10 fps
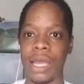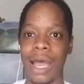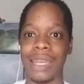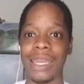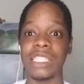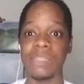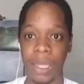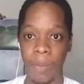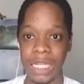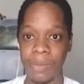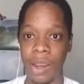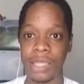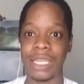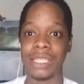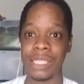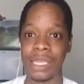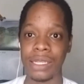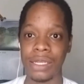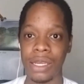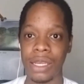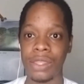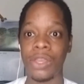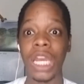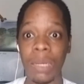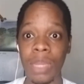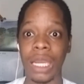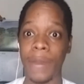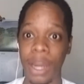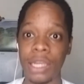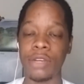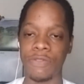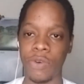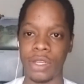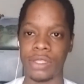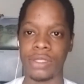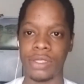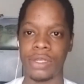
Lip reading: And NCB comes to America, as I said, they're going to make a market for it.